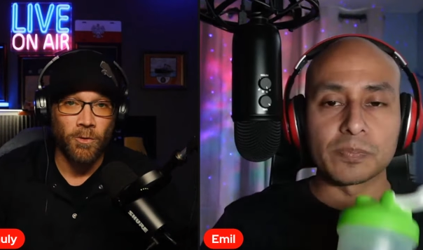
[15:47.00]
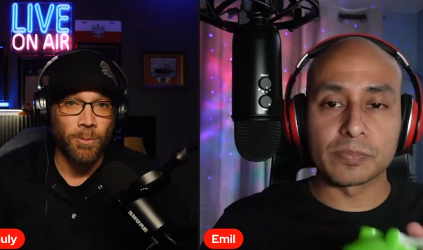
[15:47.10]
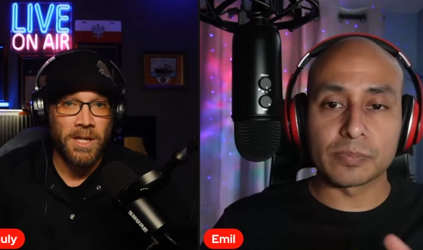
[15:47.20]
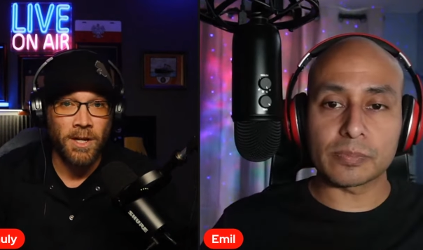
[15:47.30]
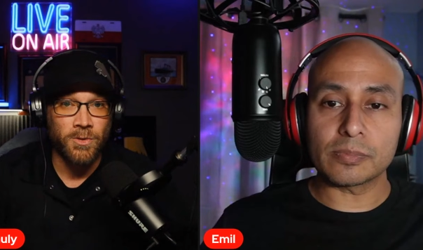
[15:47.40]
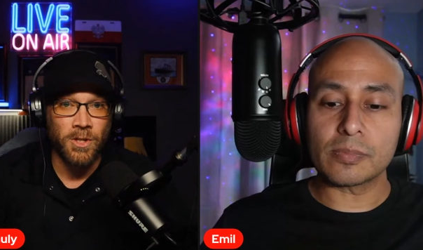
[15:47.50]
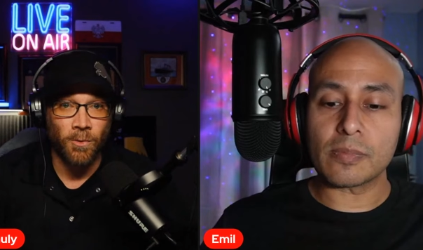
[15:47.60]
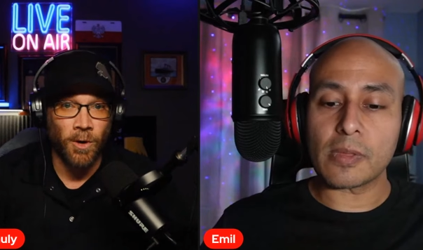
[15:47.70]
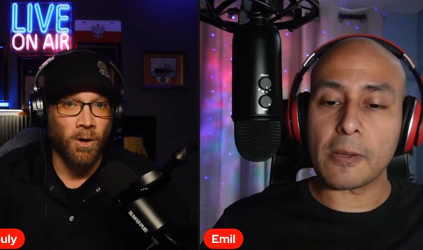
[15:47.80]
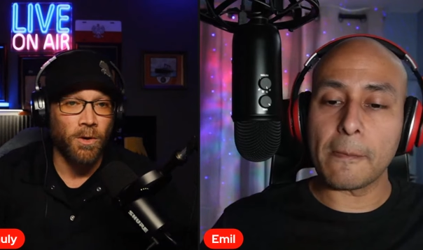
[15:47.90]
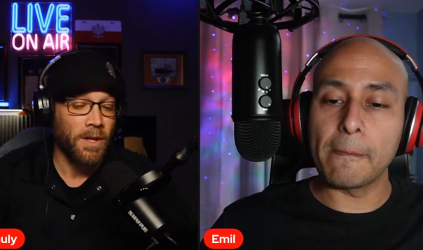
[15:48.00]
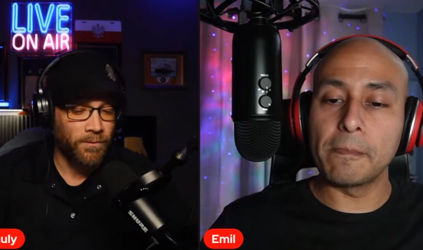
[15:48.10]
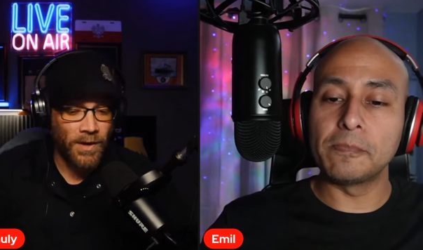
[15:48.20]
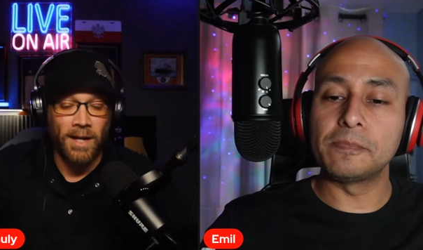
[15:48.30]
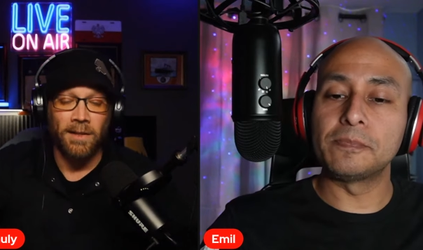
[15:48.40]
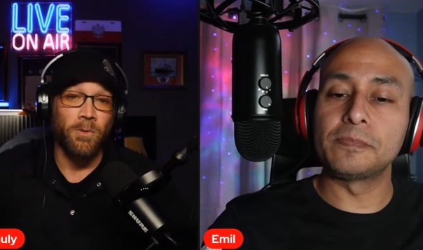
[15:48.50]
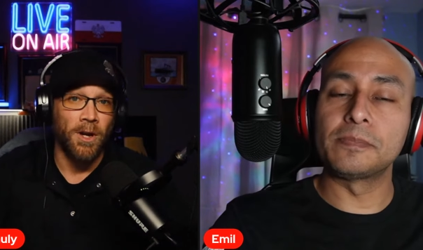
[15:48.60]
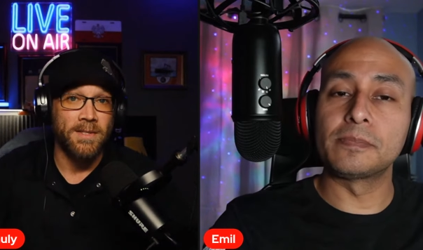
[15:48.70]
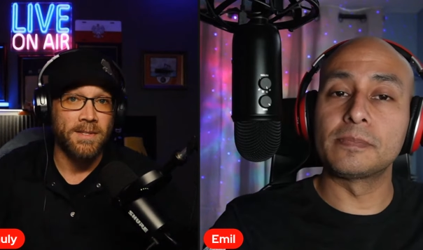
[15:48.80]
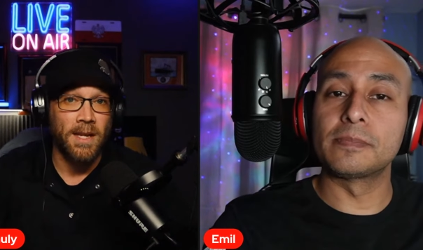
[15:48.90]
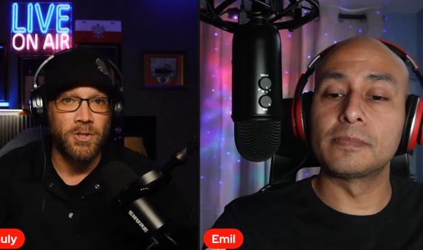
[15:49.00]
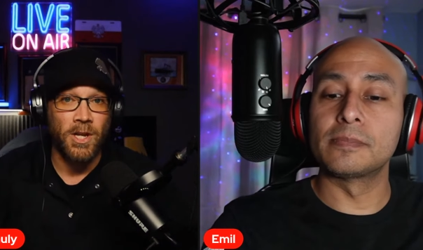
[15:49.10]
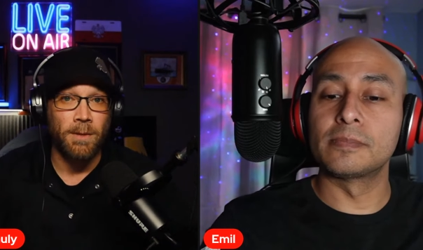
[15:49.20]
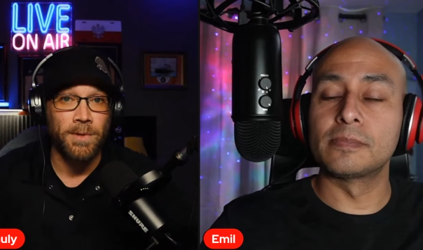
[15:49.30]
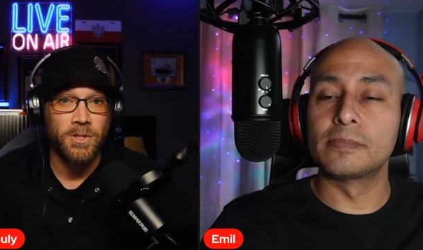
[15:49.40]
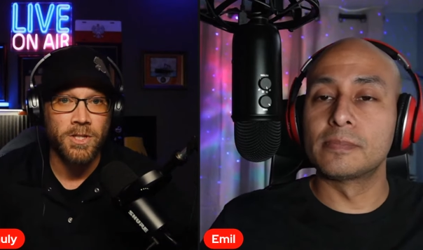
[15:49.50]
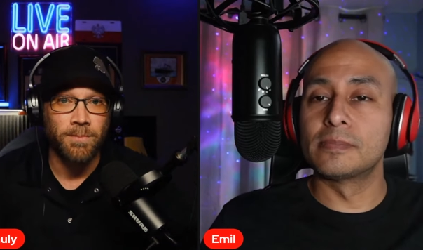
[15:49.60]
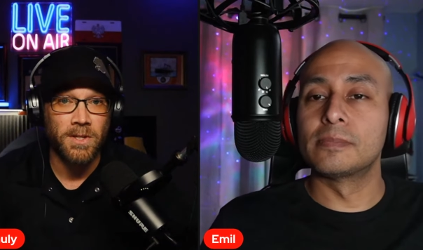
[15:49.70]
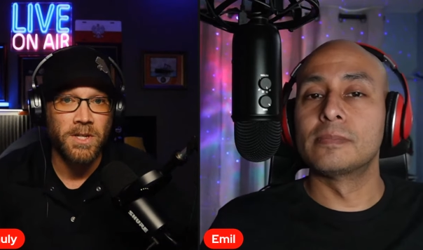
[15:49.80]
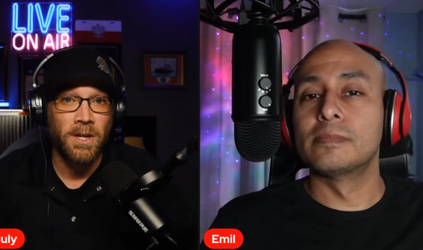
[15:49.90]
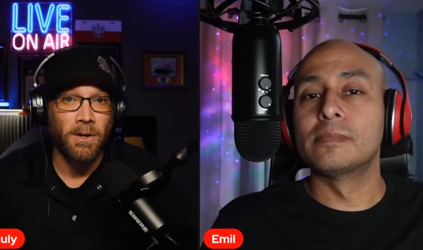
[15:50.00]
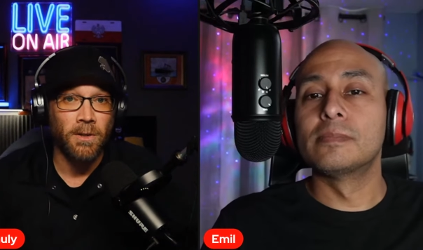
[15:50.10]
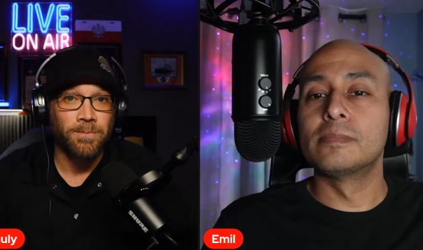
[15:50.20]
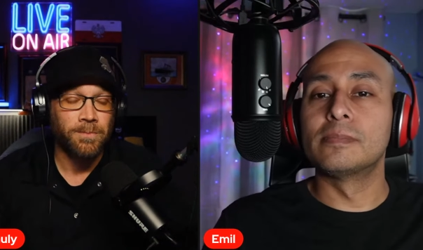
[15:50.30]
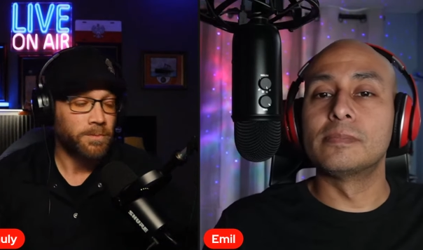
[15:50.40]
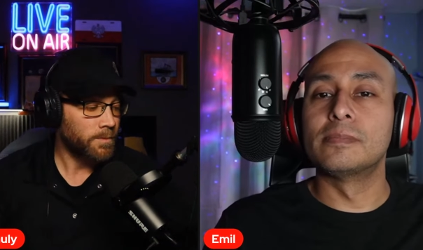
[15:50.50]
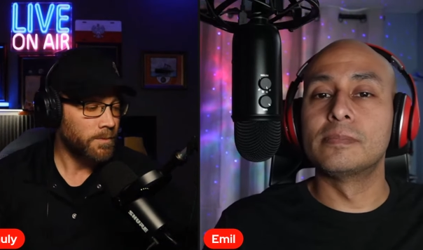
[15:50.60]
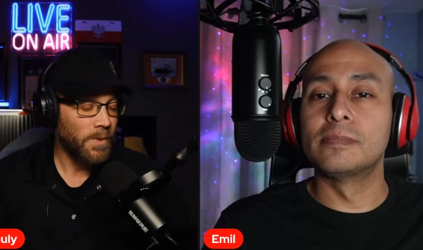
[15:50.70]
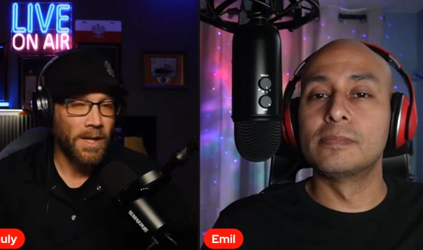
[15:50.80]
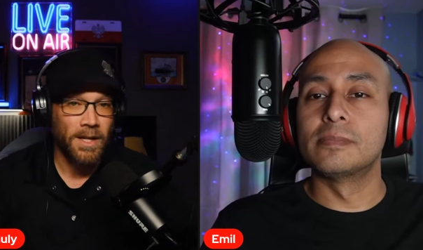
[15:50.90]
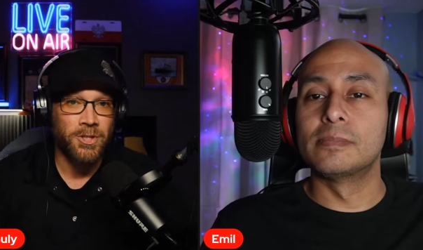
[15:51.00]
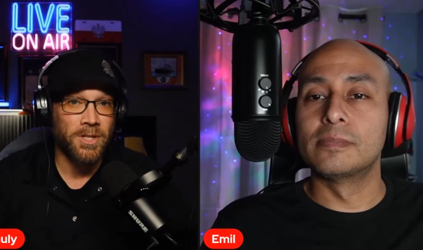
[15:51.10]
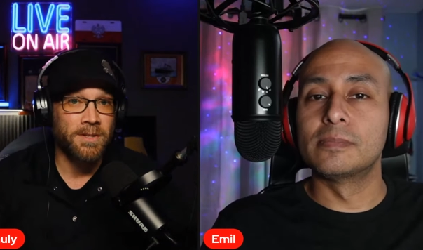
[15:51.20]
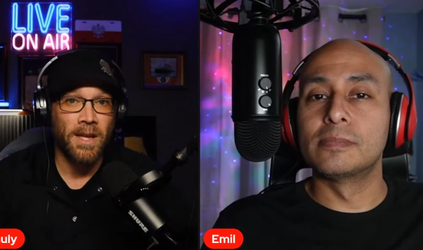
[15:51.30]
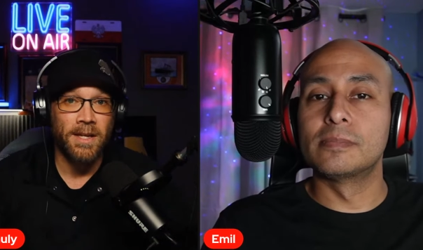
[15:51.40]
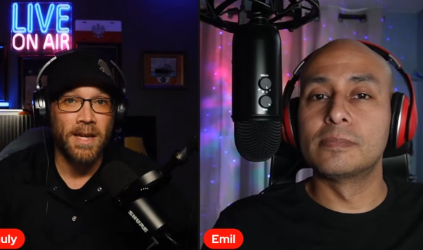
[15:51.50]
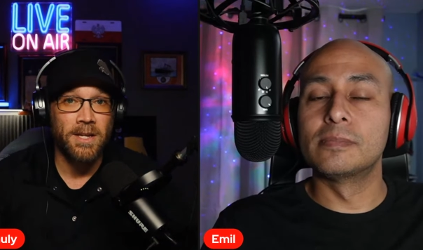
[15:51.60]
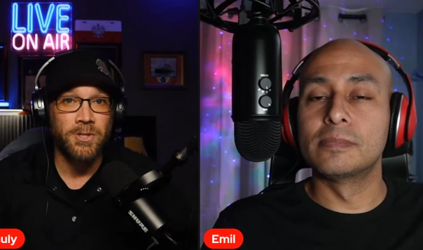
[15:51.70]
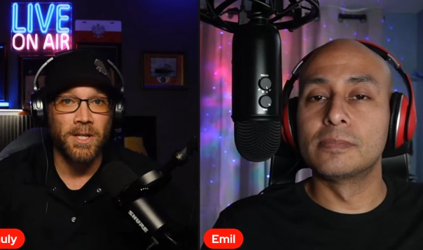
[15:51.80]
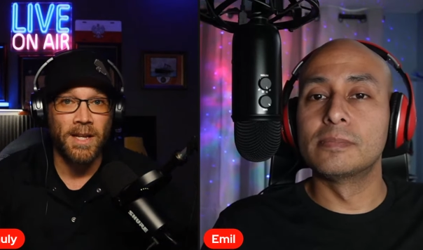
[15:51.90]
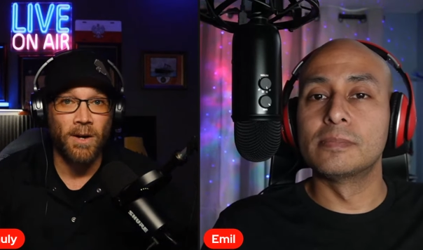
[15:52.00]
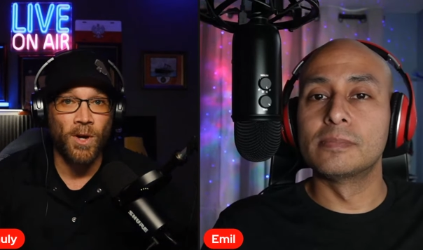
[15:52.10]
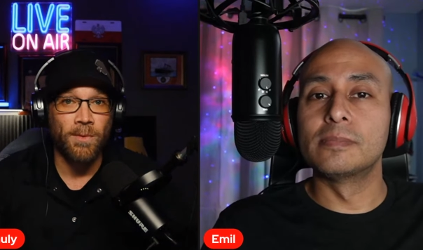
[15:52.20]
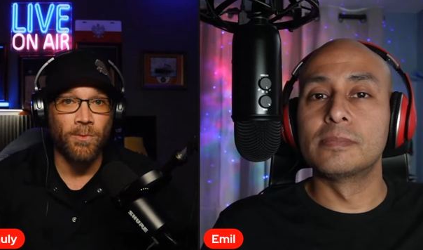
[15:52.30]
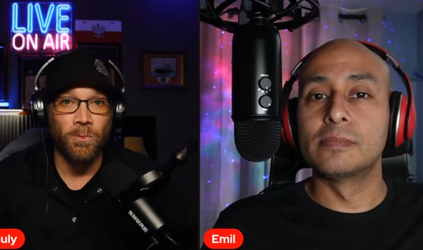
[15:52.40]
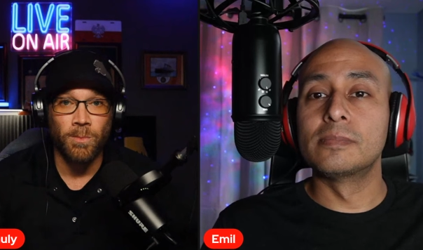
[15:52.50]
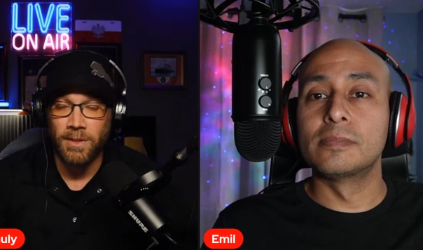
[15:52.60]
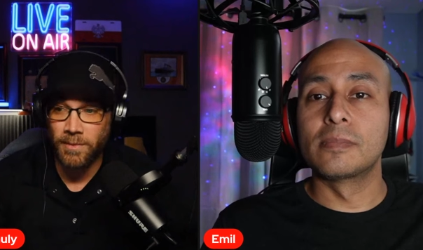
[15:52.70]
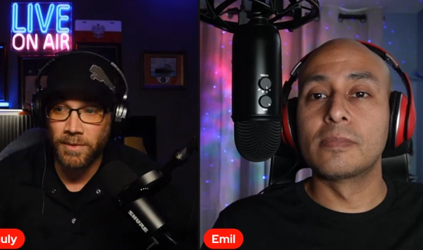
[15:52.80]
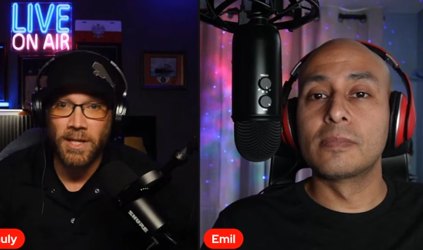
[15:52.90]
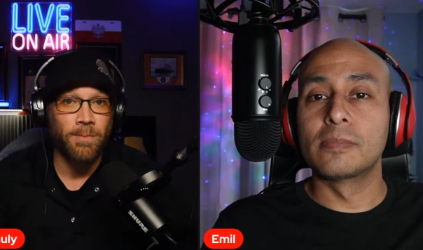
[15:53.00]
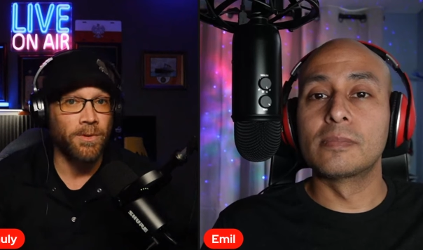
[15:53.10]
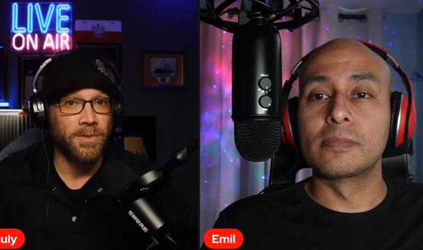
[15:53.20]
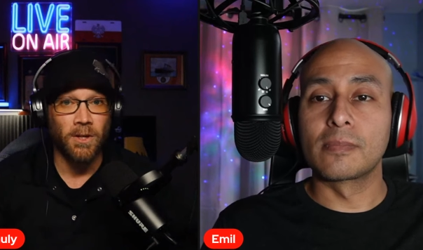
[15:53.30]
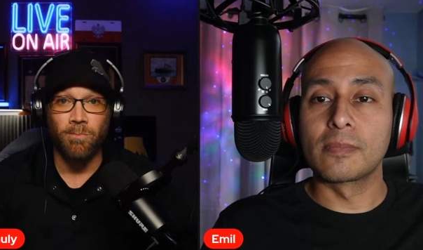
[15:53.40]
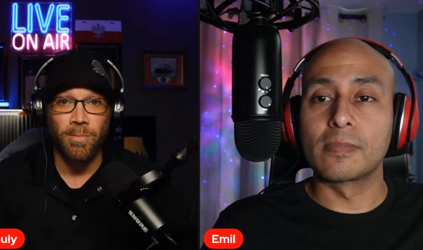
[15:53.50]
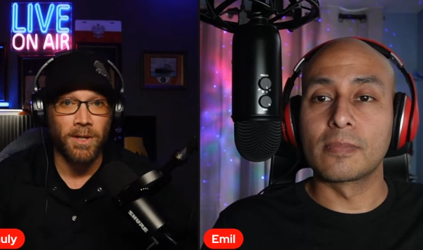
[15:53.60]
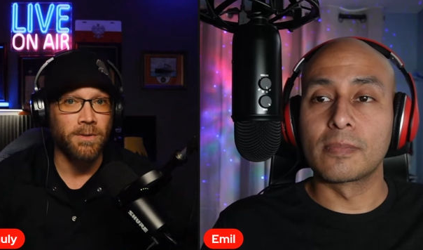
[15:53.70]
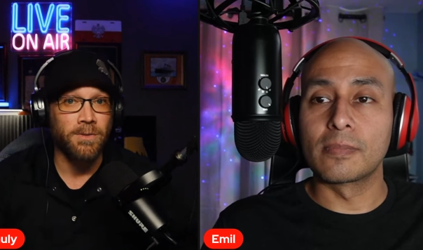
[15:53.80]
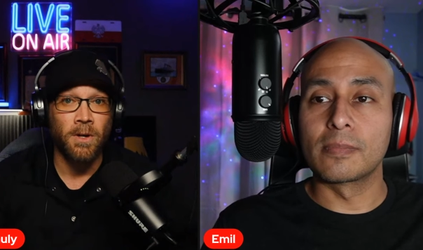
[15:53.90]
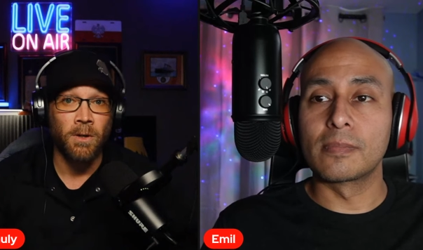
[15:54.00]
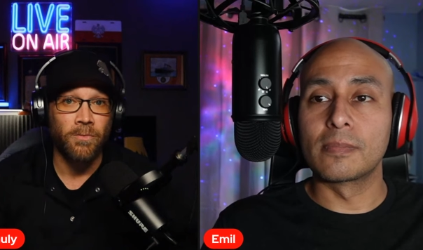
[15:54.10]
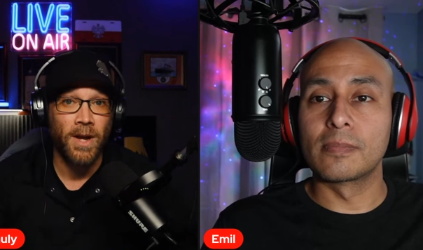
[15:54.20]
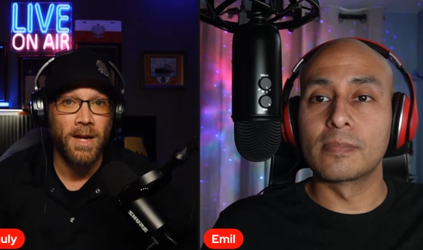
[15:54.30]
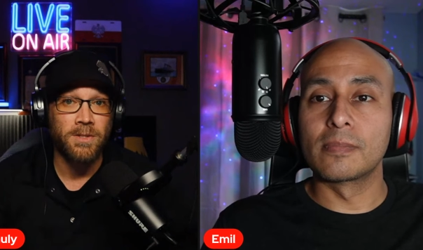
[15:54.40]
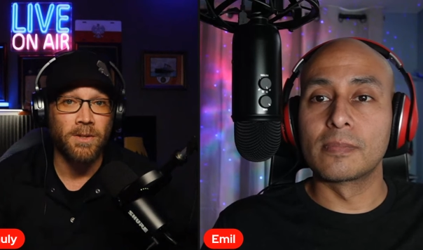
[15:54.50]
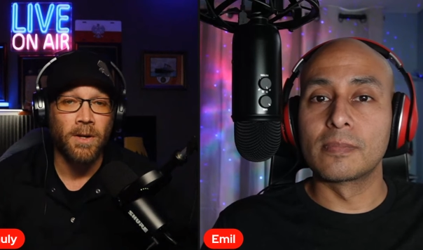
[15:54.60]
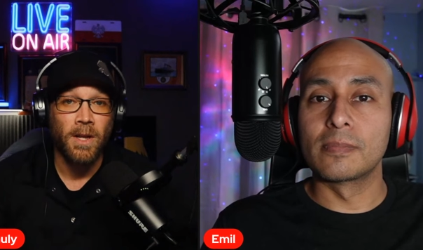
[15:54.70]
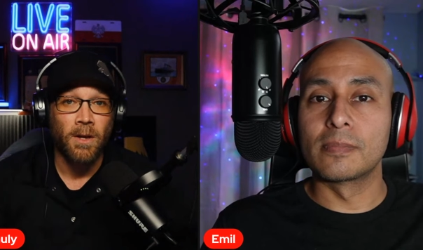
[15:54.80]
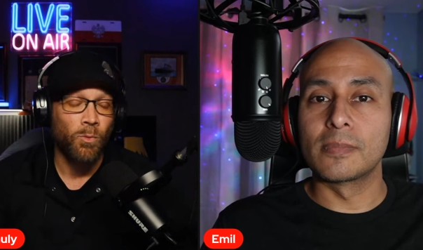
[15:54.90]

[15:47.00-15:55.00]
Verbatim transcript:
Speaker 1: many years in a row, and then finally won a state championship this year. It's just dedication in that weight room and keeping yourself bigger, stronger, faster. We